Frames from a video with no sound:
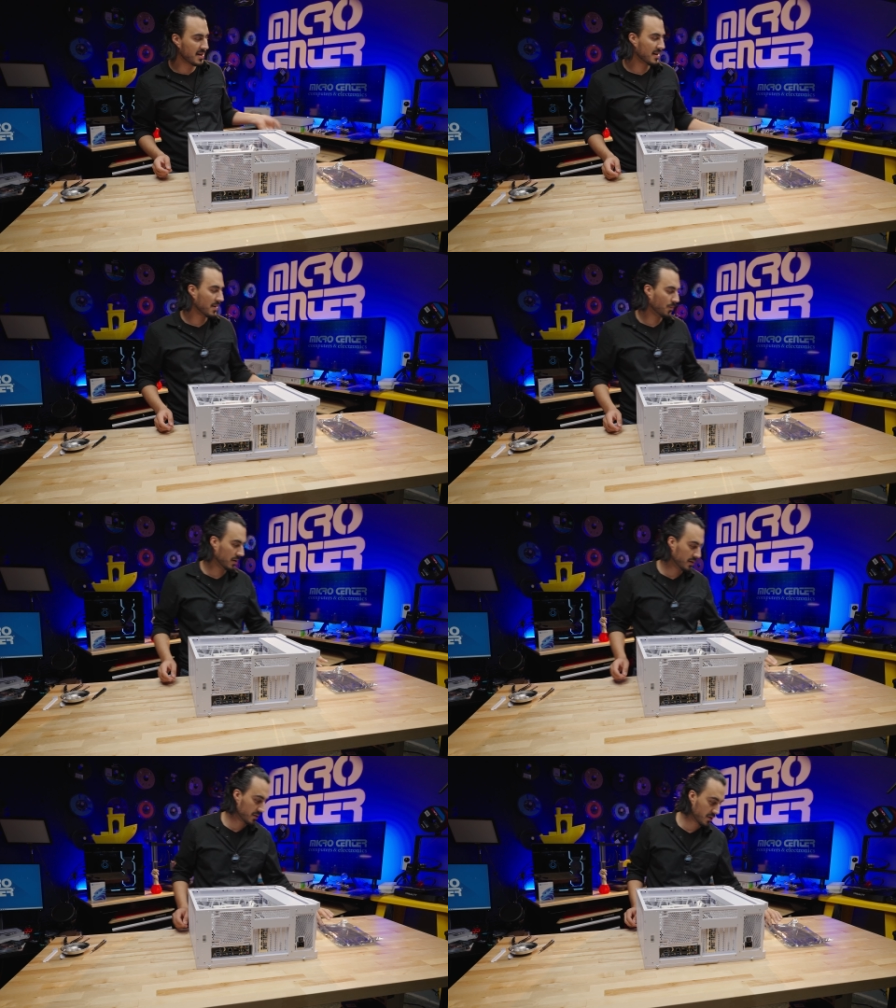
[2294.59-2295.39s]
I
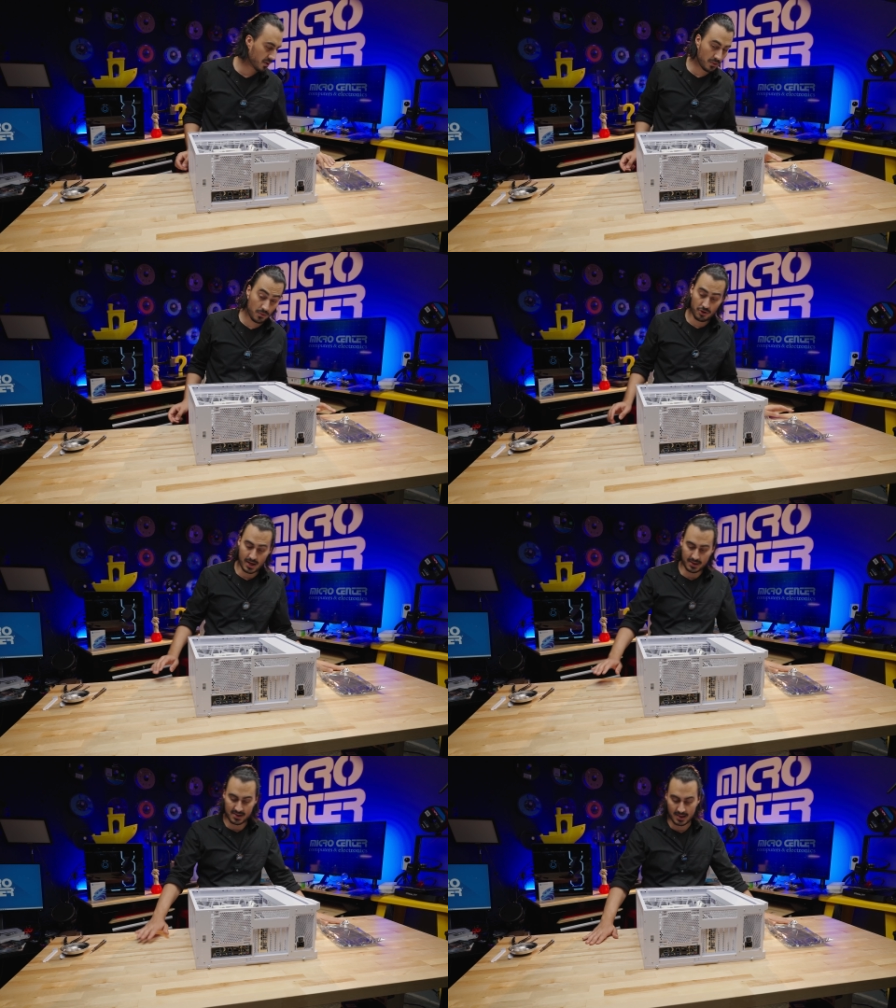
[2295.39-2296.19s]
want to
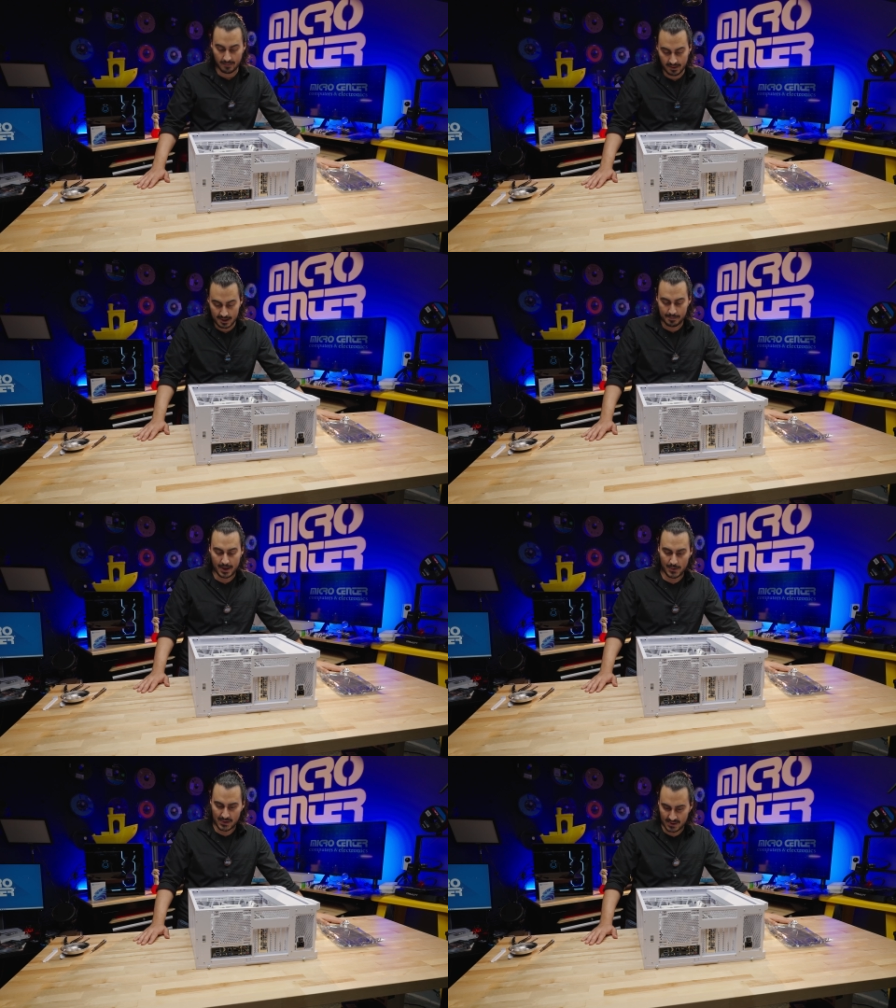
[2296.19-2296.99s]
check to see if this
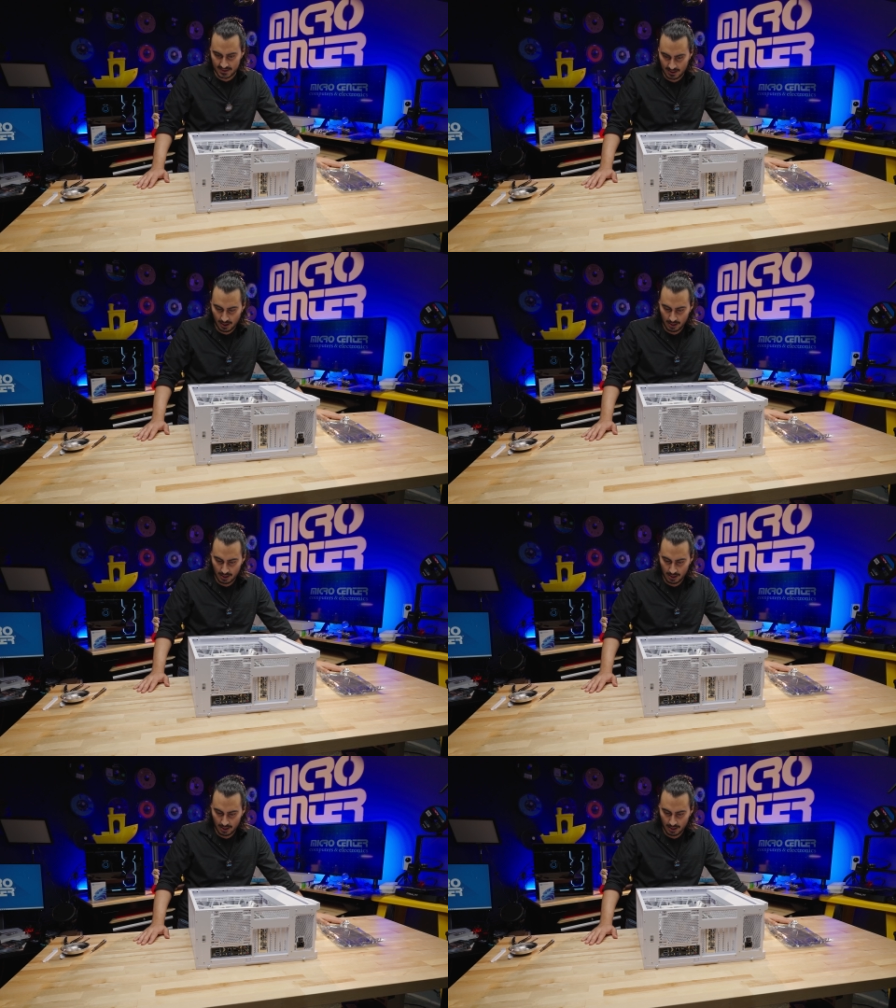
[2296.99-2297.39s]
posts,